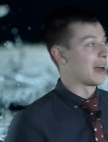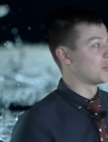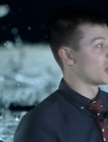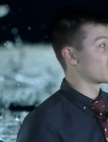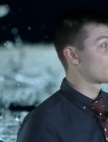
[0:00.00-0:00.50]

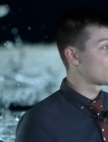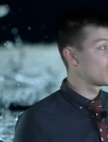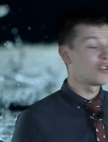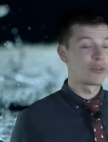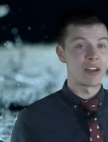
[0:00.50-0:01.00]
So a
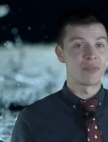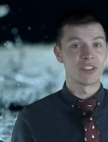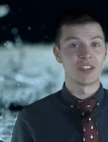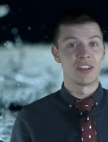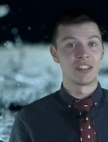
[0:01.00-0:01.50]
huge amount of
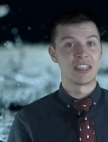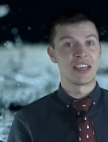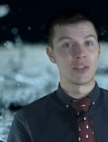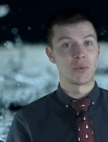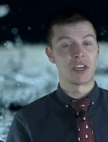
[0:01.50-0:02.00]
uncertainty
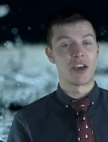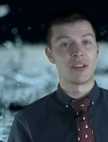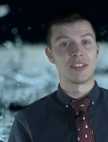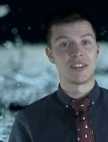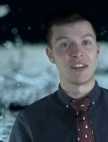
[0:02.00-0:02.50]
as we go
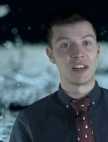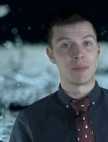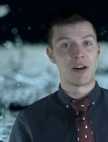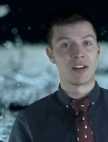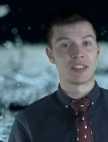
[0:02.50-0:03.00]
into the early
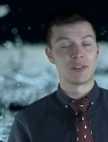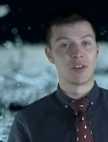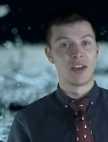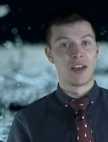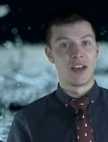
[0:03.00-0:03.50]
part of
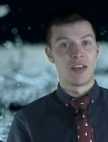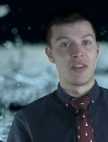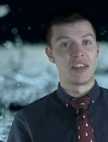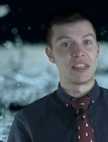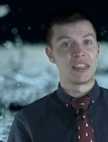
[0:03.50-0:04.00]

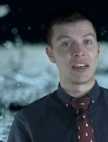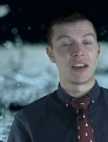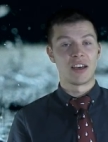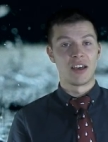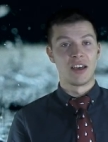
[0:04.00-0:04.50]
the
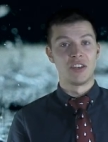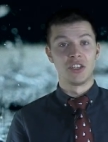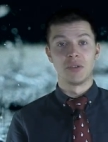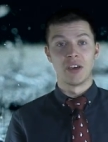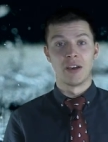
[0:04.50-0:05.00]

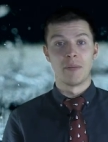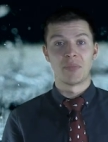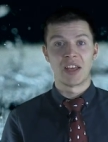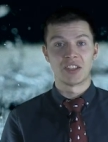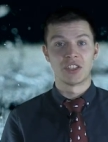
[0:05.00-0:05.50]
new year
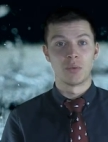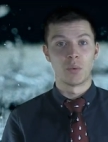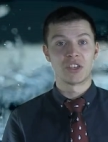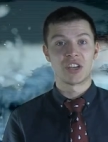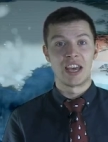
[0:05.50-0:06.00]
as to
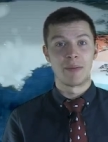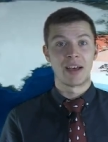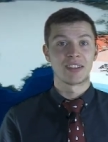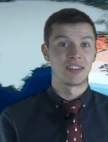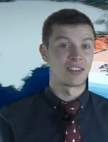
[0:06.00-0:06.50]
which air
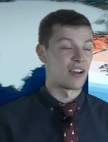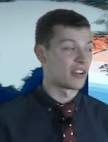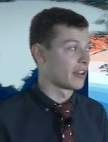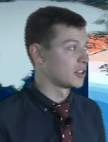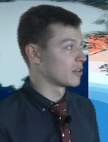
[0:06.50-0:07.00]
masses are
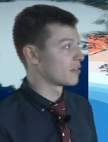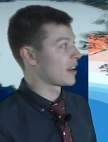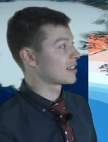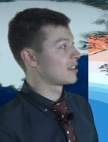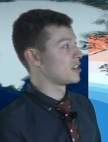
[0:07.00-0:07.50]
going to
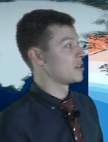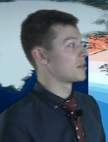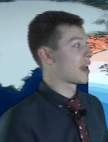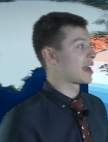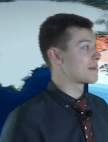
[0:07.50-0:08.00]
affect the
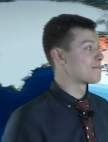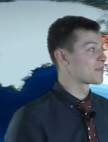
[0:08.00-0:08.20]
UK.